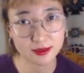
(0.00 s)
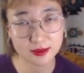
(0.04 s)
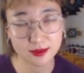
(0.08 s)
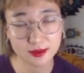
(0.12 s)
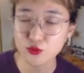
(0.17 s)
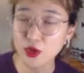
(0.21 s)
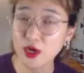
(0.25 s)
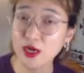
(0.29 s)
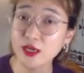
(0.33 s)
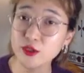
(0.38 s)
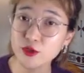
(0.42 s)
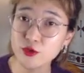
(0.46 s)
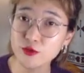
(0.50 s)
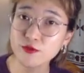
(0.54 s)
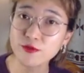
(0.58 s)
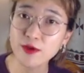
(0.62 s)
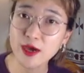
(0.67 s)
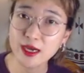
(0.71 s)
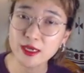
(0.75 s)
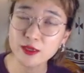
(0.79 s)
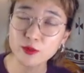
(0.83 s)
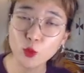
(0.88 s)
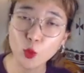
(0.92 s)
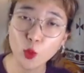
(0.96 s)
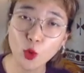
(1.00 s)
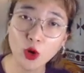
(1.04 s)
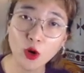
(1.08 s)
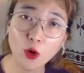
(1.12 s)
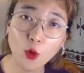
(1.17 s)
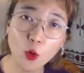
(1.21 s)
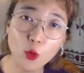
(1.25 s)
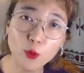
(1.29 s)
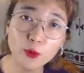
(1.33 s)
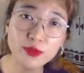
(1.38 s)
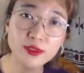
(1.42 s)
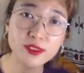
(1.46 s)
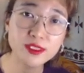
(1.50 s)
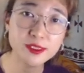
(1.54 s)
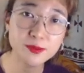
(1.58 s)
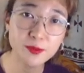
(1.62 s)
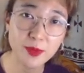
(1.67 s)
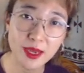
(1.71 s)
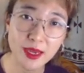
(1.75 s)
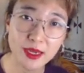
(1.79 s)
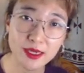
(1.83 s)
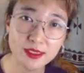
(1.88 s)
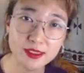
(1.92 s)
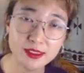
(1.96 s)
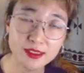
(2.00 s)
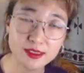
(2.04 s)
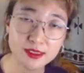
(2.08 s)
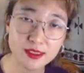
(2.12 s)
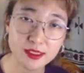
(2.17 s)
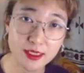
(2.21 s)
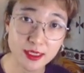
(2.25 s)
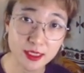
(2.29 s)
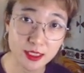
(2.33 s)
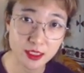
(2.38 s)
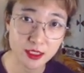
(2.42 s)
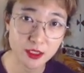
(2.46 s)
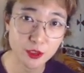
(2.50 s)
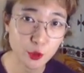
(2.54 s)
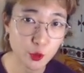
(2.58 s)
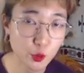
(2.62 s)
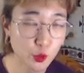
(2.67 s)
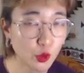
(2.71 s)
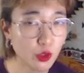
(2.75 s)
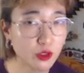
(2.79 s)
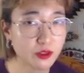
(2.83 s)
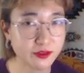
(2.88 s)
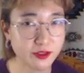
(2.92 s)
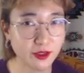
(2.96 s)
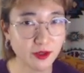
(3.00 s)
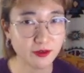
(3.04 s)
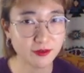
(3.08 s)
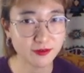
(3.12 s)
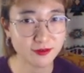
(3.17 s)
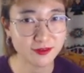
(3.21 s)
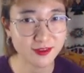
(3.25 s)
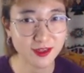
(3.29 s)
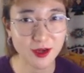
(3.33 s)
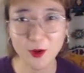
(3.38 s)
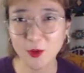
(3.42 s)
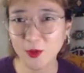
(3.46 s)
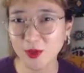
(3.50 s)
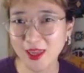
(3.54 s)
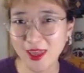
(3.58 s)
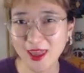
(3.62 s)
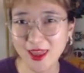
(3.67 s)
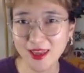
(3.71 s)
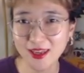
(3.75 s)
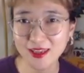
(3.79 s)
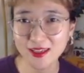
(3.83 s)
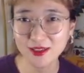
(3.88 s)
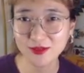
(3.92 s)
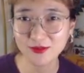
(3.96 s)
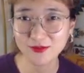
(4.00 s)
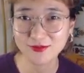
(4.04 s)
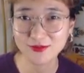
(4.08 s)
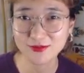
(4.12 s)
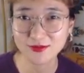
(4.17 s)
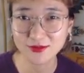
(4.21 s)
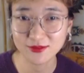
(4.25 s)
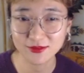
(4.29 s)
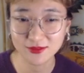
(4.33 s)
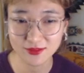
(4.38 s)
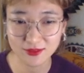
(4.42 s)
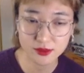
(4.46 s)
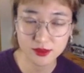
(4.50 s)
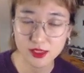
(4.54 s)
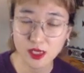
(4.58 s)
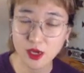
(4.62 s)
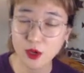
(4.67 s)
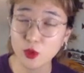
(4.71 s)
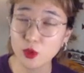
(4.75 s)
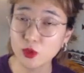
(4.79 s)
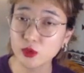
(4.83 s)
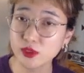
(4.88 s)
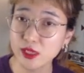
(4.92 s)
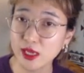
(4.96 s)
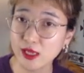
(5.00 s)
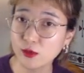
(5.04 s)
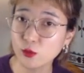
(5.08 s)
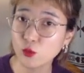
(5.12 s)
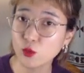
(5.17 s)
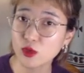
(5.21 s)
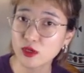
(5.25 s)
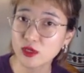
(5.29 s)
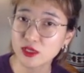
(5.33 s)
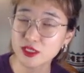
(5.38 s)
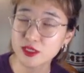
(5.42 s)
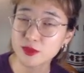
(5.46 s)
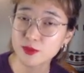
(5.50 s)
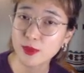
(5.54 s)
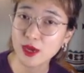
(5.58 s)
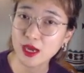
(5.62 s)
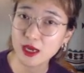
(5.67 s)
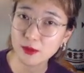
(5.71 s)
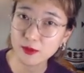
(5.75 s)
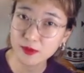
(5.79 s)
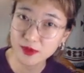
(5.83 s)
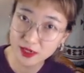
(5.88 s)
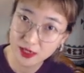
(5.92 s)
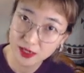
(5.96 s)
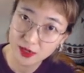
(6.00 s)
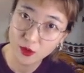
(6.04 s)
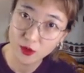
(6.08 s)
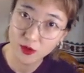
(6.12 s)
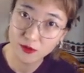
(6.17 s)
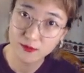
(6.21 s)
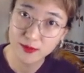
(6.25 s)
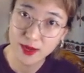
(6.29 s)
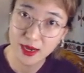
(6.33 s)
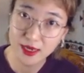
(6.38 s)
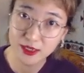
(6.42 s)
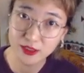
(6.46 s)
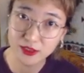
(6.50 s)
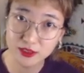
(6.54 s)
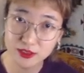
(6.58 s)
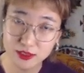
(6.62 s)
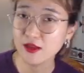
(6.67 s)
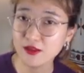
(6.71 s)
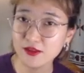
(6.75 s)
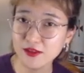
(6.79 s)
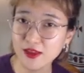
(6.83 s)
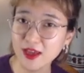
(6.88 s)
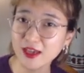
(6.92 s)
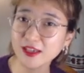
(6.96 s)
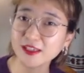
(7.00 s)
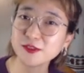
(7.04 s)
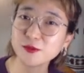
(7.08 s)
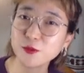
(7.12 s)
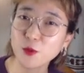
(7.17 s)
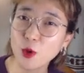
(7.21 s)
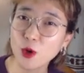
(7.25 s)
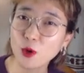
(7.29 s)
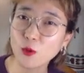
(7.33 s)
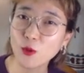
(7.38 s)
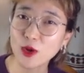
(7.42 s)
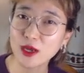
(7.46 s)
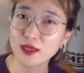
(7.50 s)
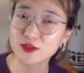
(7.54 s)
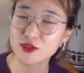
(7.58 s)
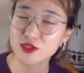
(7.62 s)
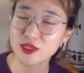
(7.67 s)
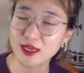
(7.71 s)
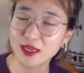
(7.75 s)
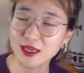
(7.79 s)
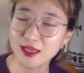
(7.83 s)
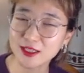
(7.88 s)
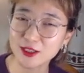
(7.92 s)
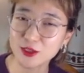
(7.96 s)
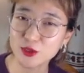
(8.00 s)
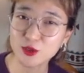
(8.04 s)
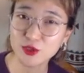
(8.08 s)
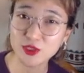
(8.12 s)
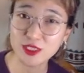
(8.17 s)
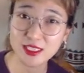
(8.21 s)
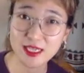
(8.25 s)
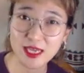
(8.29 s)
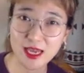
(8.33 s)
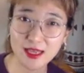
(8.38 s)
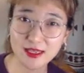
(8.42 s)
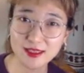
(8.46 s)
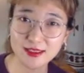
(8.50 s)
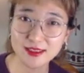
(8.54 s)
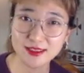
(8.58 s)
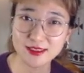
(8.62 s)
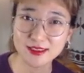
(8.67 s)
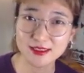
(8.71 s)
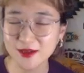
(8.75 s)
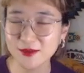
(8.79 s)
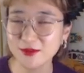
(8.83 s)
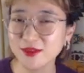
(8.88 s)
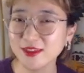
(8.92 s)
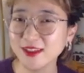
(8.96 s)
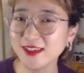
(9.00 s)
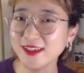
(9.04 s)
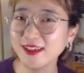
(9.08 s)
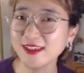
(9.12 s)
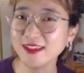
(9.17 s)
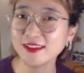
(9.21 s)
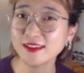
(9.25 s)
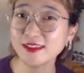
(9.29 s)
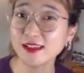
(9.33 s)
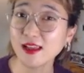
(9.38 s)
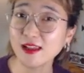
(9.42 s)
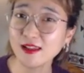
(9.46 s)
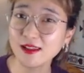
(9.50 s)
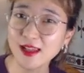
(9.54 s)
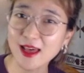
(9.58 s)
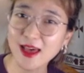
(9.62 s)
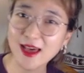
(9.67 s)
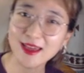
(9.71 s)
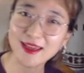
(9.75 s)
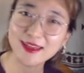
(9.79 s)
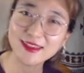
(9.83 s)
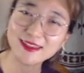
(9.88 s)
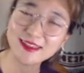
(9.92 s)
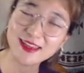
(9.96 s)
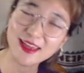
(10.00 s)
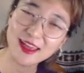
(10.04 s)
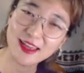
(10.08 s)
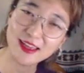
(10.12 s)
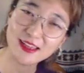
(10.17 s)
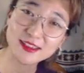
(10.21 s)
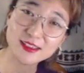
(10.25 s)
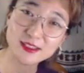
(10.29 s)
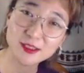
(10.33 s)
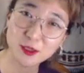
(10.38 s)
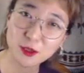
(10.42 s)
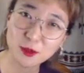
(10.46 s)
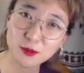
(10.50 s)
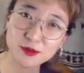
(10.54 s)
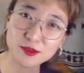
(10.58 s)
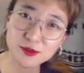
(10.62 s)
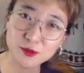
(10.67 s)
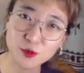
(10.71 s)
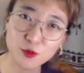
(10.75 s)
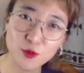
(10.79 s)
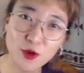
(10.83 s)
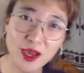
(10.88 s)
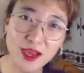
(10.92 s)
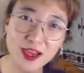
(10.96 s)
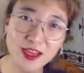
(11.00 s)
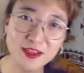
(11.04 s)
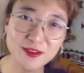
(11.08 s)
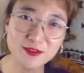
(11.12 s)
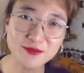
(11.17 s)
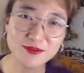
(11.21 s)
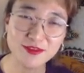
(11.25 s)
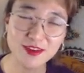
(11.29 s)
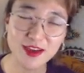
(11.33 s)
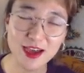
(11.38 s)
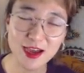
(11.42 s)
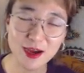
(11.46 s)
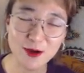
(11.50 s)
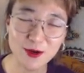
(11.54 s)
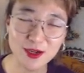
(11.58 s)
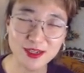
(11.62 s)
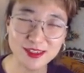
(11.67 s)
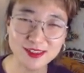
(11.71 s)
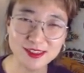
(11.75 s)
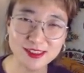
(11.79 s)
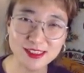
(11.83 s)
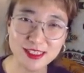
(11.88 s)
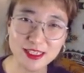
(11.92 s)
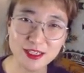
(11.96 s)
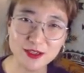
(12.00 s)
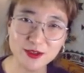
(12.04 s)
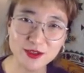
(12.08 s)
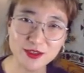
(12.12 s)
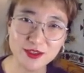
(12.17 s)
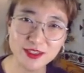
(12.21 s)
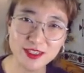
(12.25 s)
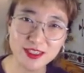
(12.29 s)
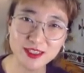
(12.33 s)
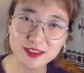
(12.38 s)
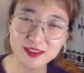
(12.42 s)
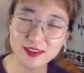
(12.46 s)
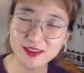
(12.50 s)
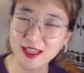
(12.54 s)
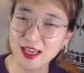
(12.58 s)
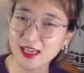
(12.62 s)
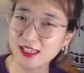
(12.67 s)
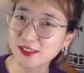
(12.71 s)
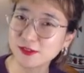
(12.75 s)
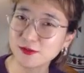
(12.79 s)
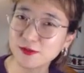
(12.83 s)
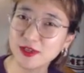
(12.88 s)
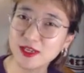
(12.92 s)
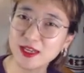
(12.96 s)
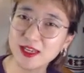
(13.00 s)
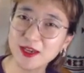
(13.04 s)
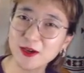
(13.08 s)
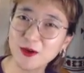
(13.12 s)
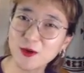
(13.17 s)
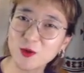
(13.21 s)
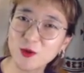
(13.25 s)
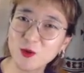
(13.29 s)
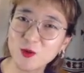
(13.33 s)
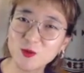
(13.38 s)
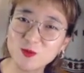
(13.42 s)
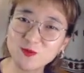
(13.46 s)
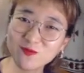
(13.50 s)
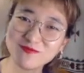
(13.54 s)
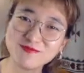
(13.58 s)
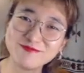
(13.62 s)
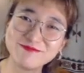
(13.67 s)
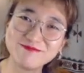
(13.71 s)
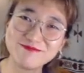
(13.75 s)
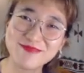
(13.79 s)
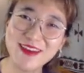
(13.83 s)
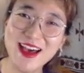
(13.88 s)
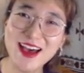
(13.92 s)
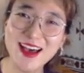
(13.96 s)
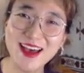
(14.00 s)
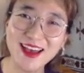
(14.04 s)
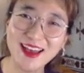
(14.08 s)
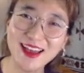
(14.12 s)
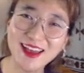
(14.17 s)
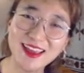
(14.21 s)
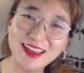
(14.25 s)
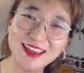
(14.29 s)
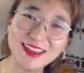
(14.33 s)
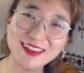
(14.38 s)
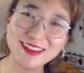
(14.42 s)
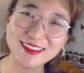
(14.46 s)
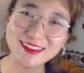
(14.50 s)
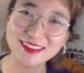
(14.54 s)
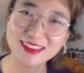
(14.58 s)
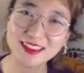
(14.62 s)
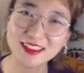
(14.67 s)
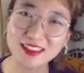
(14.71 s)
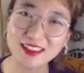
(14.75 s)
Try to find more open space in your turn, okay? So that was my video about. Thanks for watching to the end. Please like and subscribe. I will see you in the next video. Bye!